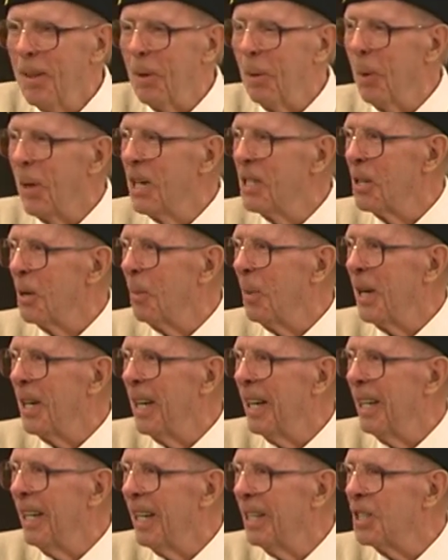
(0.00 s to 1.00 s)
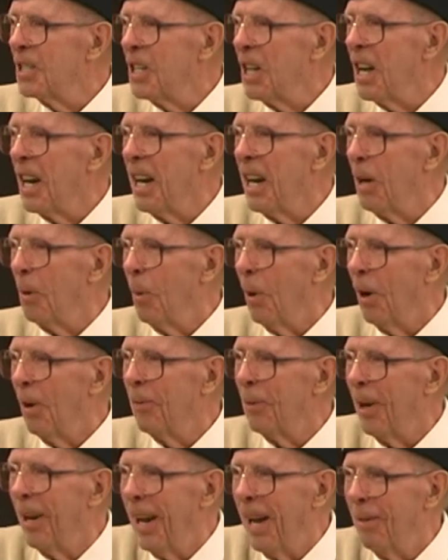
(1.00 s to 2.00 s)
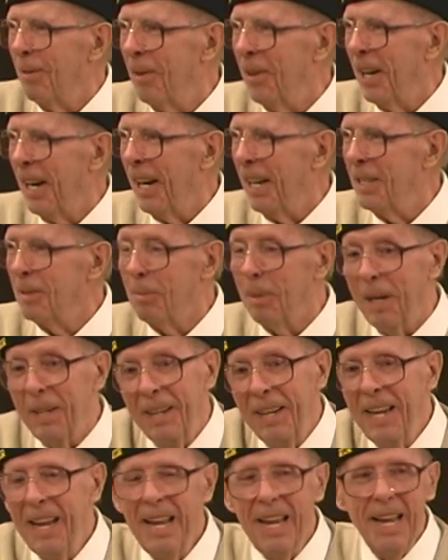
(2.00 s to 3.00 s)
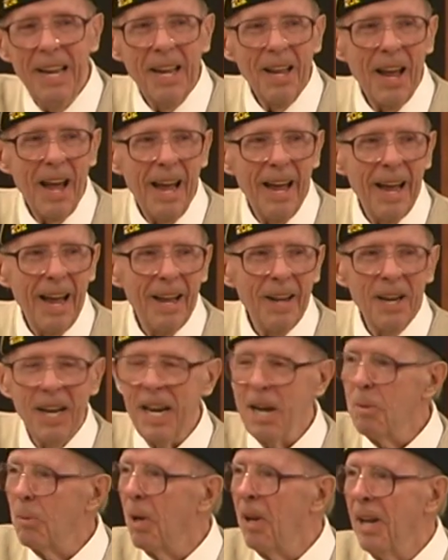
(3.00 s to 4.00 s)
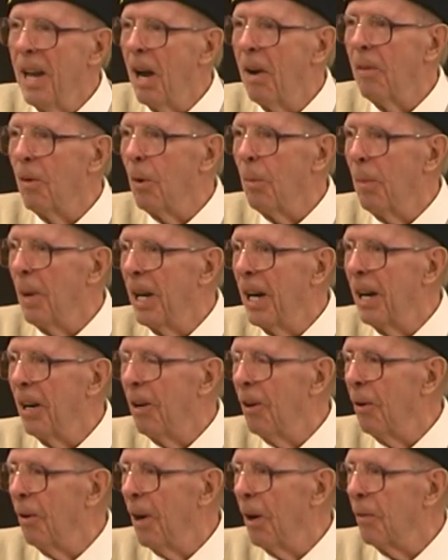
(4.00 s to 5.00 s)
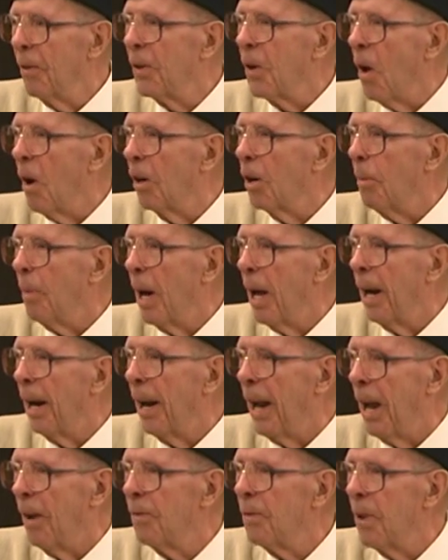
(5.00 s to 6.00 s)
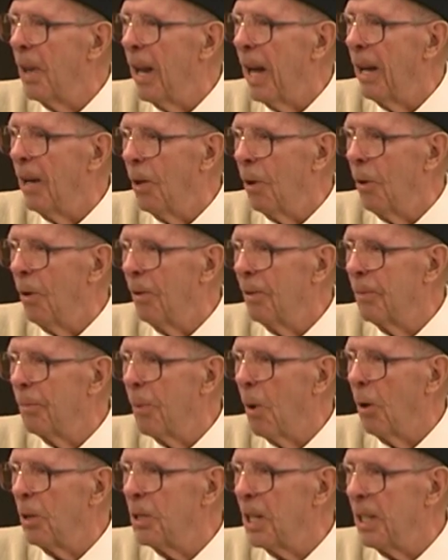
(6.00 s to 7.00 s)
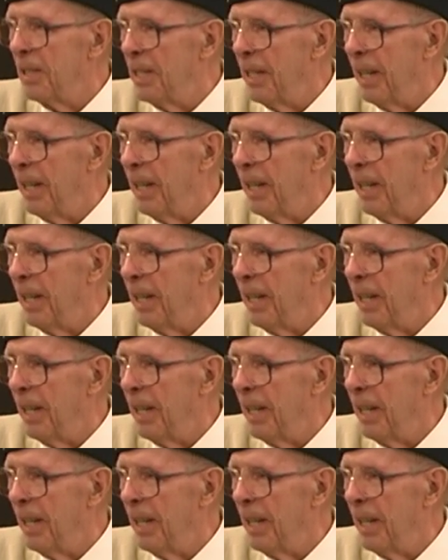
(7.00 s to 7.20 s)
the reason we didn't get sent anywhere for 11 days, but he would never admit it or never talk about it after that little party